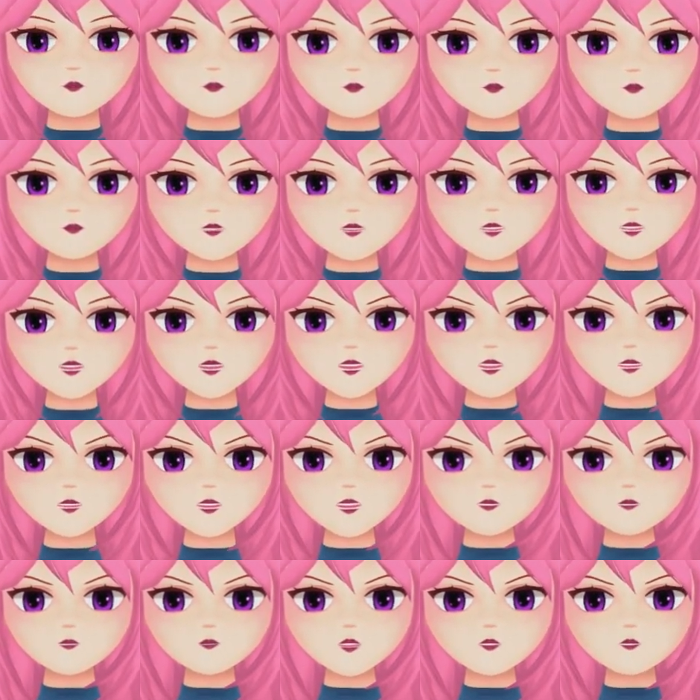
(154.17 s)
until it's
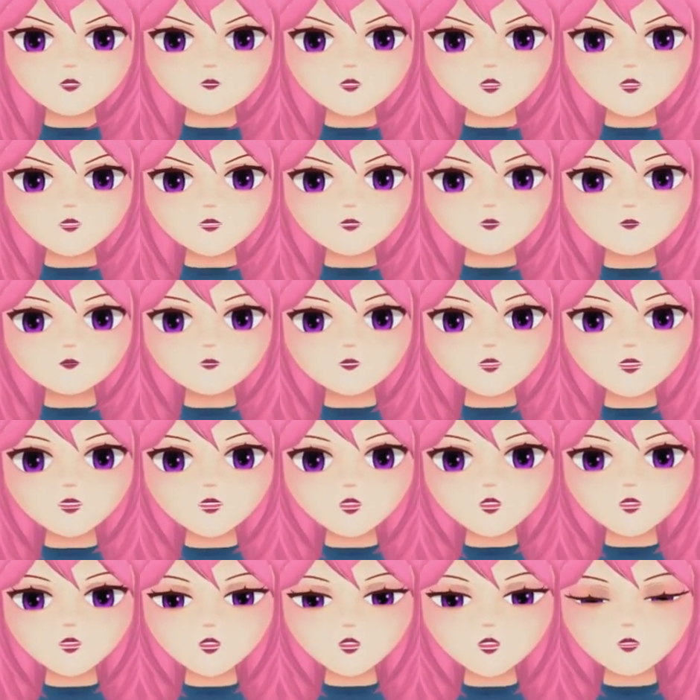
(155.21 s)
all
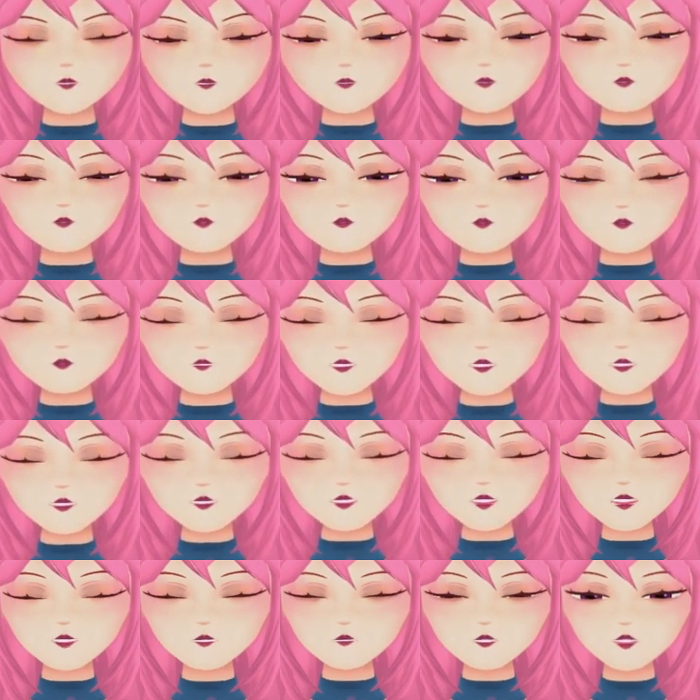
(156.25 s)
full. It's full
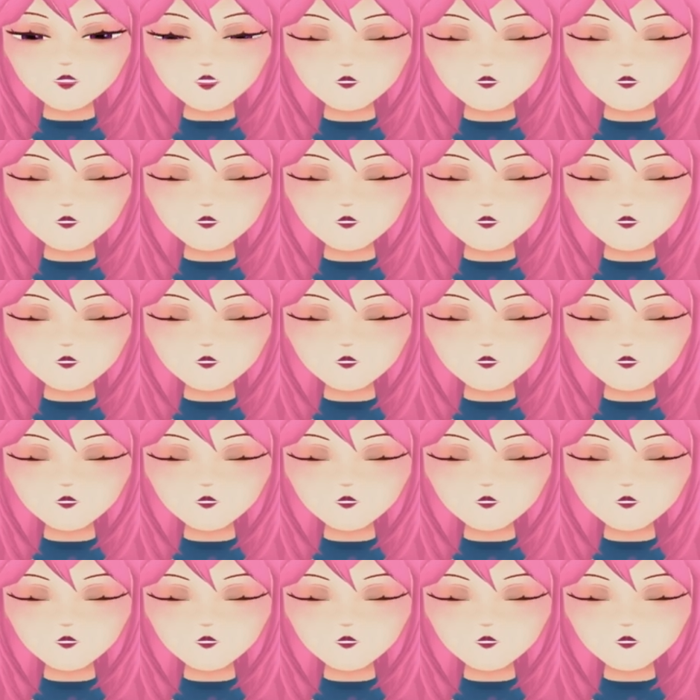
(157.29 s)
up.